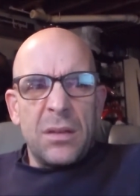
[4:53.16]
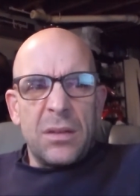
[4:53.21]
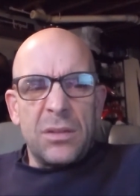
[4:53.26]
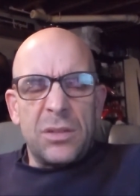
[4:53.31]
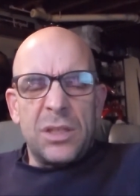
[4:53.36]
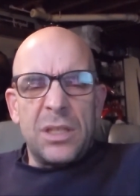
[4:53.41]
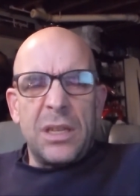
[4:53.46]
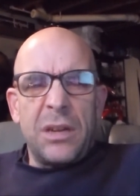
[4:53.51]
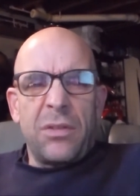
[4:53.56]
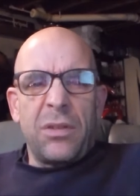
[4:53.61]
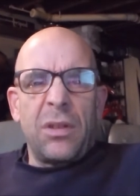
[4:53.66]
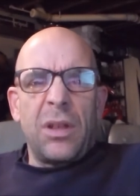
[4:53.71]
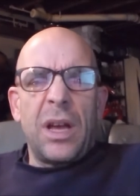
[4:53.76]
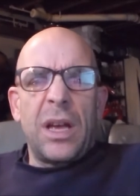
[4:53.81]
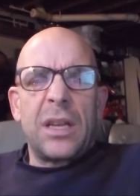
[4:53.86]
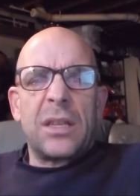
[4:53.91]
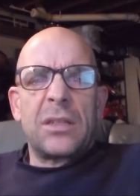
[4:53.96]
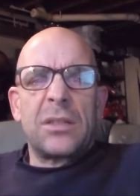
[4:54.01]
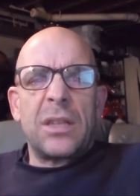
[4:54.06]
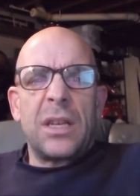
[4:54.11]
because she never
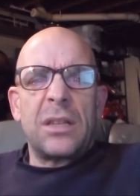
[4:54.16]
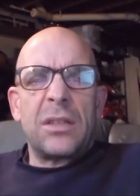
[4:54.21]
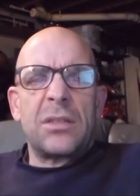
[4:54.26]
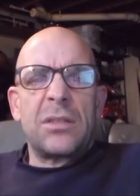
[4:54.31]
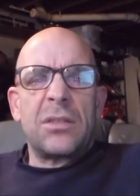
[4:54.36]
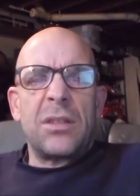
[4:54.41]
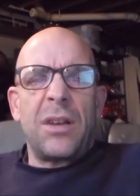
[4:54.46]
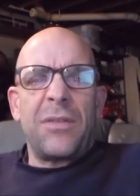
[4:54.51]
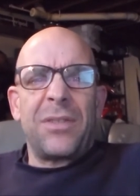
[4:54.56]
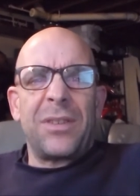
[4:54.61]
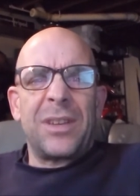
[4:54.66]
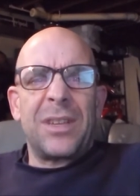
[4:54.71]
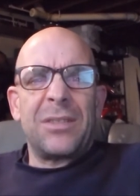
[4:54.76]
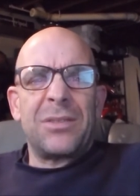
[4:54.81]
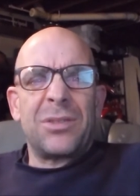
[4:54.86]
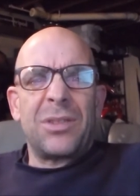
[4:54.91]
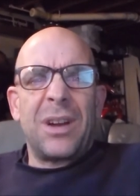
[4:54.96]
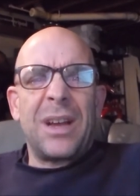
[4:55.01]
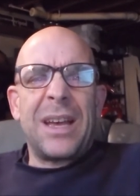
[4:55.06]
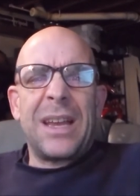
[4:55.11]
likes that stuff. It
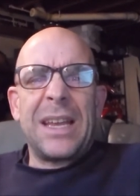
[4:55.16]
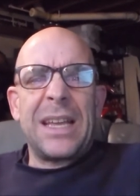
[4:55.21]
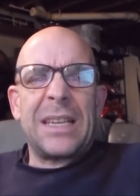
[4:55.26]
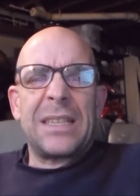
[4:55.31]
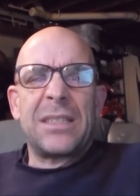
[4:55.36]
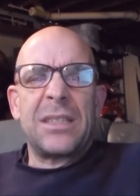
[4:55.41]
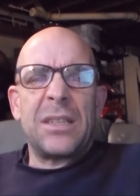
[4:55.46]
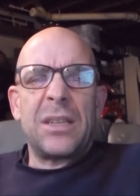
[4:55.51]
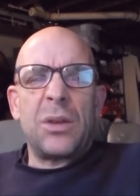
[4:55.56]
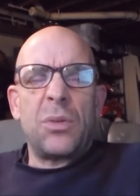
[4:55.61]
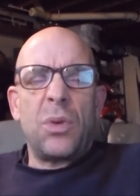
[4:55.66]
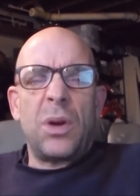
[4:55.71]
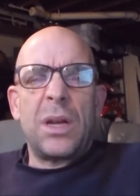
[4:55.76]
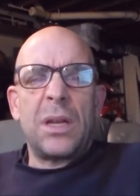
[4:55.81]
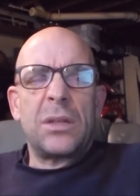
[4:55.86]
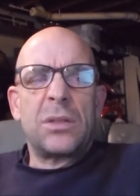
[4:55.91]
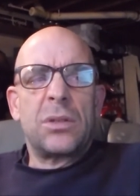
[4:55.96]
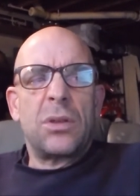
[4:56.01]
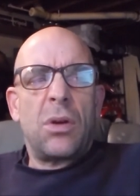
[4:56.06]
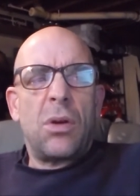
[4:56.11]
gives her headaches
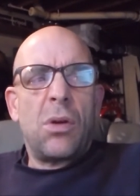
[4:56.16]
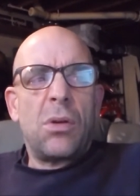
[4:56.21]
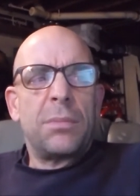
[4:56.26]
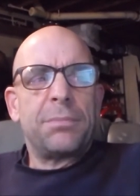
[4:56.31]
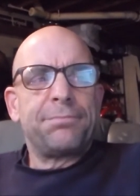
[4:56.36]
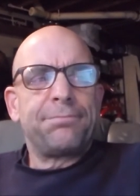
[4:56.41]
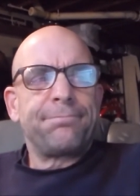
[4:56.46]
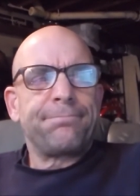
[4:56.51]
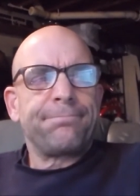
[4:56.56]
anyway. So